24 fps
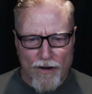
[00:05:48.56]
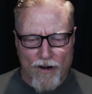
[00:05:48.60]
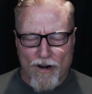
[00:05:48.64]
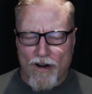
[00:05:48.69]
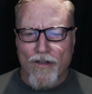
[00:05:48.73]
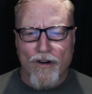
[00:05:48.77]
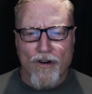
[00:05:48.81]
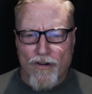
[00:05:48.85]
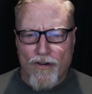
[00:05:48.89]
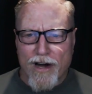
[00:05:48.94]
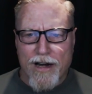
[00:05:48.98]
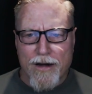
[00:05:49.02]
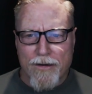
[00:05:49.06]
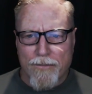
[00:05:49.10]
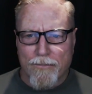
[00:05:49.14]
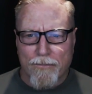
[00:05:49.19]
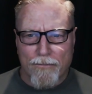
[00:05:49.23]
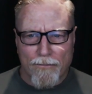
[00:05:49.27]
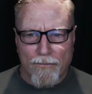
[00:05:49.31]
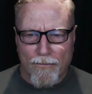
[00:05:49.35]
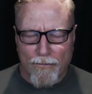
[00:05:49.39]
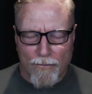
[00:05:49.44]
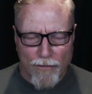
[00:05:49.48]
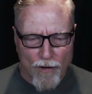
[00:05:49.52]
the great
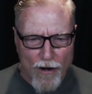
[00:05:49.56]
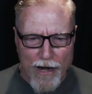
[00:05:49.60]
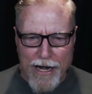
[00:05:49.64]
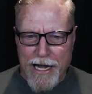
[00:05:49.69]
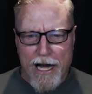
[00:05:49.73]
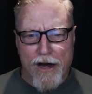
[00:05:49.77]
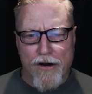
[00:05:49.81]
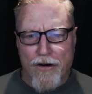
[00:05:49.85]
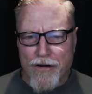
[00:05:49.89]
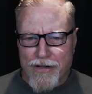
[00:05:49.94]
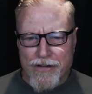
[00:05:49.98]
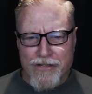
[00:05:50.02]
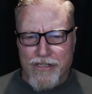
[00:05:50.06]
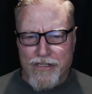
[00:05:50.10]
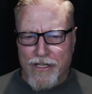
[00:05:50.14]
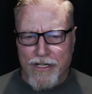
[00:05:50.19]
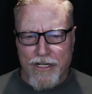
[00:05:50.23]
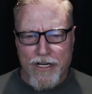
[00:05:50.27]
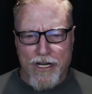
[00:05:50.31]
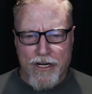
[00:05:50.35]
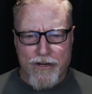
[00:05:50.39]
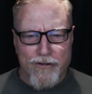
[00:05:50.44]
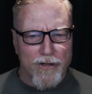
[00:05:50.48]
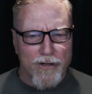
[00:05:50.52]
areas in the
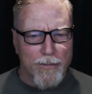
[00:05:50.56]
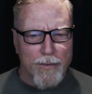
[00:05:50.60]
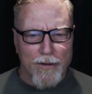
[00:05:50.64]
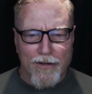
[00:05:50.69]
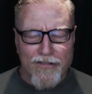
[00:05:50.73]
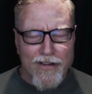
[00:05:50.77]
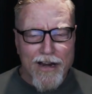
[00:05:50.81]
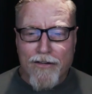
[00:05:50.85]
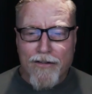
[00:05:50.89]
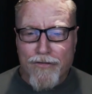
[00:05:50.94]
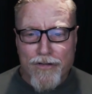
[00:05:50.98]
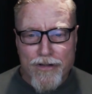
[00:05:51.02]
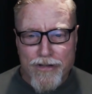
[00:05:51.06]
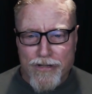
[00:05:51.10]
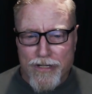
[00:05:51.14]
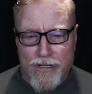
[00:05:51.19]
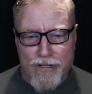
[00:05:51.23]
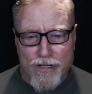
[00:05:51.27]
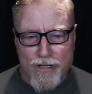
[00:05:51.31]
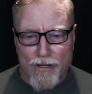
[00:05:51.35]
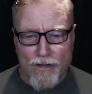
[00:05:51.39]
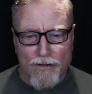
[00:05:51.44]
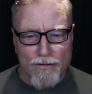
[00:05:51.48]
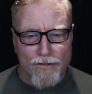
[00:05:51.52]
country, but San
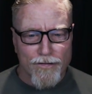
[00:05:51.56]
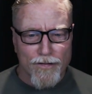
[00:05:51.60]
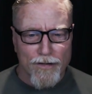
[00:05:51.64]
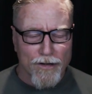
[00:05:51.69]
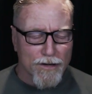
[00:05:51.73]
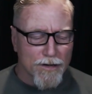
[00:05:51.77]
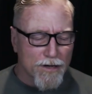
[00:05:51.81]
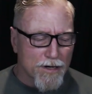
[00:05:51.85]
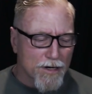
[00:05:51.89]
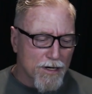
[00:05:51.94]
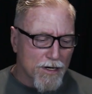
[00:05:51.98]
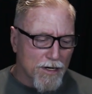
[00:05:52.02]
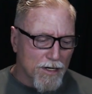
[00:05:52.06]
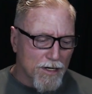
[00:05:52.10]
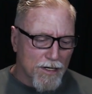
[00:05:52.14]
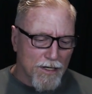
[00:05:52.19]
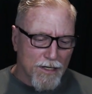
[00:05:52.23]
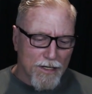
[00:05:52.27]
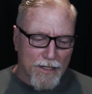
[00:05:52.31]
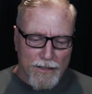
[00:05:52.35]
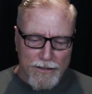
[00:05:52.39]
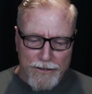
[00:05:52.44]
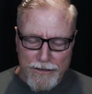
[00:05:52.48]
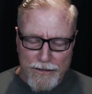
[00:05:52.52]
Francisco for,
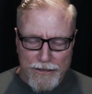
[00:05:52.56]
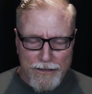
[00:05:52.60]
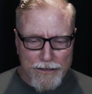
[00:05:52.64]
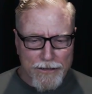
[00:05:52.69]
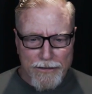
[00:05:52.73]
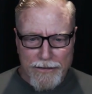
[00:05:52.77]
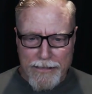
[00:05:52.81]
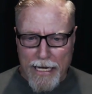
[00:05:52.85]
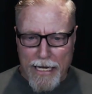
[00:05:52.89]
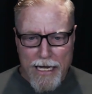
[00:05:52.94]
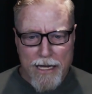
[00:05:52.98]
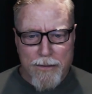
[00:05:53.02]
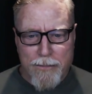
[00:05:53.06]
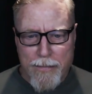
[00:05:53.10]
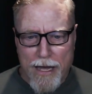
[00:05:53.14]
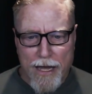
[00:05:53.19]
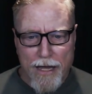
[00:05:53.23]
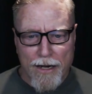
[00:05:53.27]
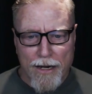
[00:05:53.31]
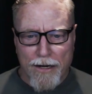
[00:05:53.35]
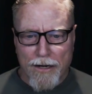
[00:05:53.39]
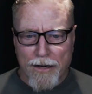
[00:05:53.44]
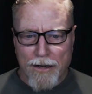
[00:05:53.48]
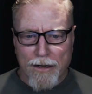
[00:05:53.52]
gay
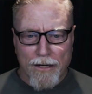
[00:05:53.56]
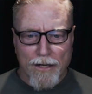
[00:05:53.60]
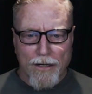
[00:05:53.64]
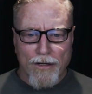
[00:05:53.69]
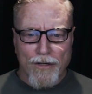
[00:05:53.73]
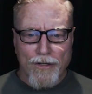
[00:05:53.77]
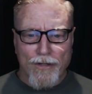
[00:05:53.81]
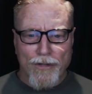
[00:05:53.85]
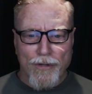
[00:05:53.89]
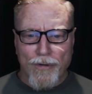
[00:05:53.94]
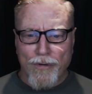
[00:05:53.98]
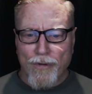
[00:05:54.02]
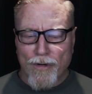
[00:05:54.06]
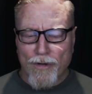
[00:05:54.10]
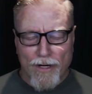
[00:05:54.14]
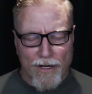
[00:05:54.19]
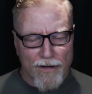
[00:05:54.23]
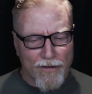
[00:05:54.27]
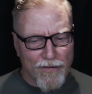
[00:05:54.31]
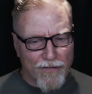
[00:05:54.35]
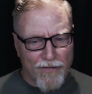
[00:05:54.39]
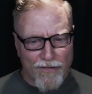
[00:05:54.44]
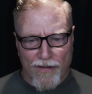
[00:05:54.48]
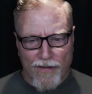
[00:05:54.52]
men who
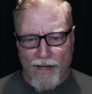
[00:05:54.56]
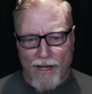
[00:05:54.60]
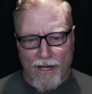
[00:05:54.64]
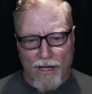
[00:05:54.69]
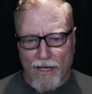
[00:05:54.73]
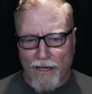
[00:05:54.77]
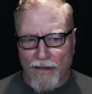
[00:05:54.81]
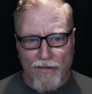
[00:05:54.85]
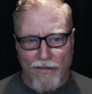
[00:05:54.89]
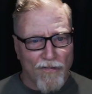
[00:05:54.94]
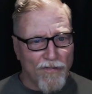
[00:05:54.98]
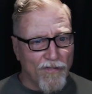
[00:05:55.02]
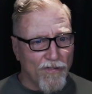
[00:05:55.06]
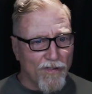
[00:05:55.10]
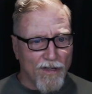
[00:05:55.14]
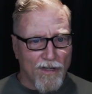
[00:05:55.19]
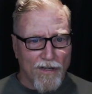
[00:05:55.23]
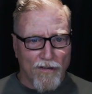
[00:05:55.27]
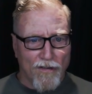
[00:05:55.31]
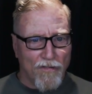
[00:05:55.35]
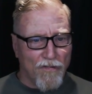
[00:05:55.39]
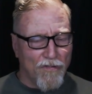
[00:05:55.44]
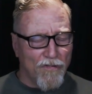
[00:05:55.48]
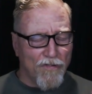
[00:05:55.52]
are sick is
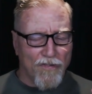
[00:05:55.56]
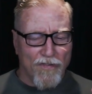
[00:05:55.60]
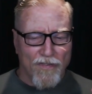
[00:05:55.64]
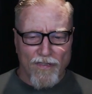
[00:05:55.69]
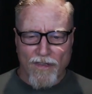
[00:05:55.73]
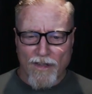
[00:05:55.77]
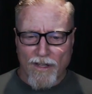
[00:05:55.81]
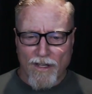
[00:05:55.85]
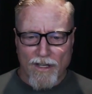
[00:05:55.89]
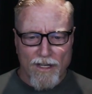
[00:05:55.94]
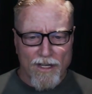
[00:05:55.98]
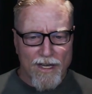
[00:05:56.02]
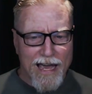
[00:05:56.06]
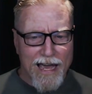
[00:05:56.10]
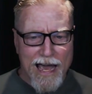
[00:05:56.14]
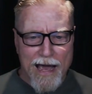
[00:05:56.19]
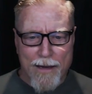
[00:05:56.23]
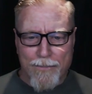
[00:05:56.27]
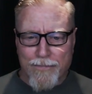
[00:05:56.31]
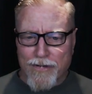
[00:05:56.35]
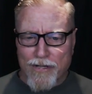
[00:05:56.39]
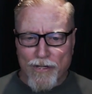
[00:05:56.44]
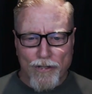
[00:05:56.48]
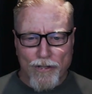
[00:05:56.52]
the
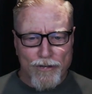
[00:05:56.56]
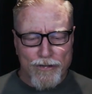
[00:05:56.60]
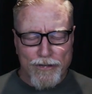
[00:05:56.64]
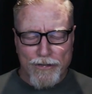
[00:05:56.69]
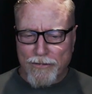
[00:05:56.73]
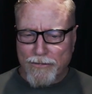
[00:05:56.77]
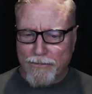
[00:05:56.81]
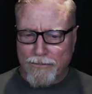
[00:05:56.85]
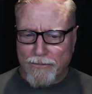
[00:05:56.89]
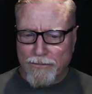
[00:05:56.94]
absolute,